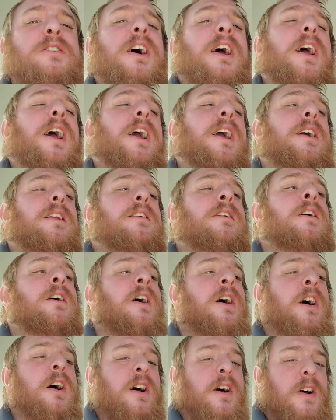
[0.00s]
I hate
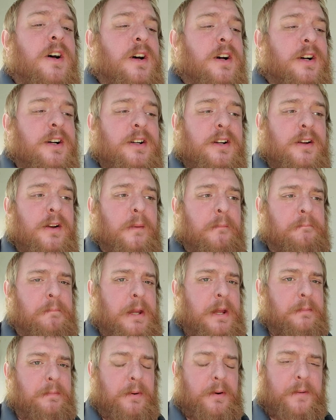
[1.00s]

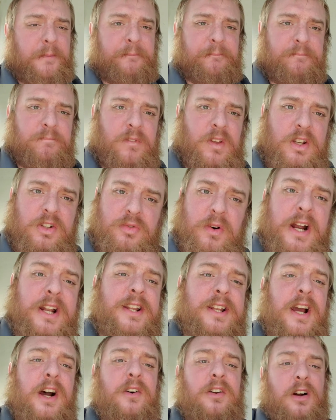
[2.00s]
people. Because right
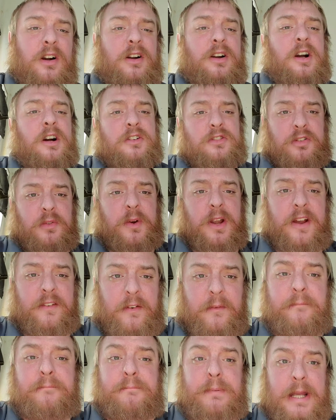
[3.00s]
now in our country, we have
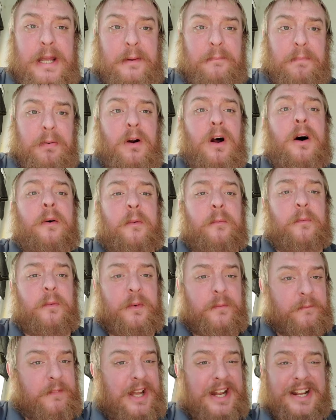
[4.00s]
a big
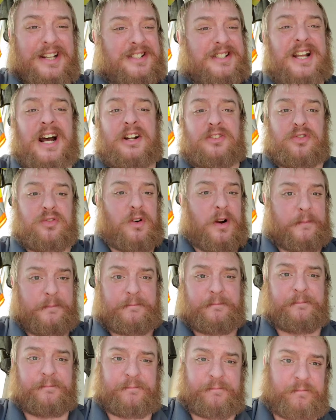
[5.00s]
problem. And it's not Trump.
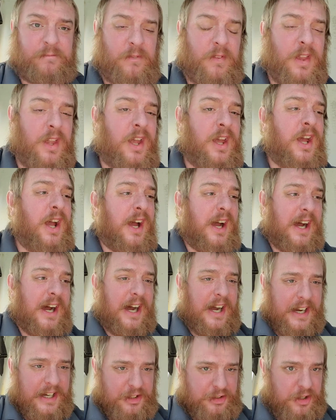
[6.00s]

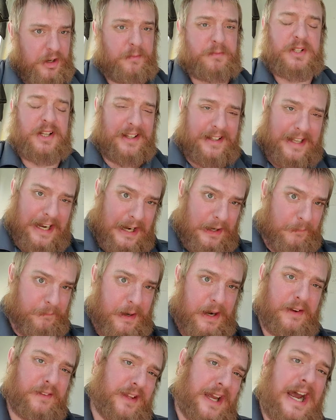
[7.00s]
I think Trump's a
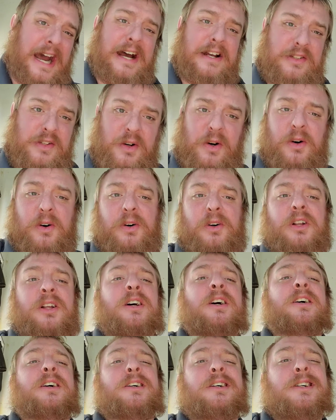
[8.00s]
loudmouth, asshole,
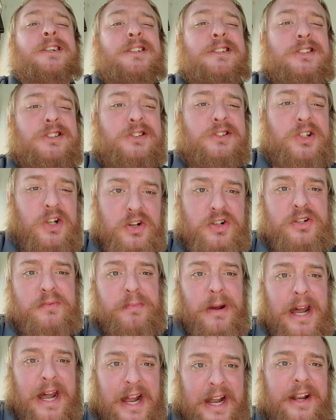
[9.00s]

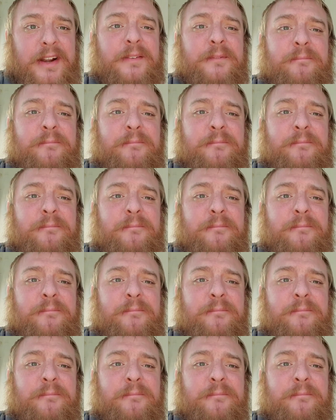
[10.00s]
douchebag.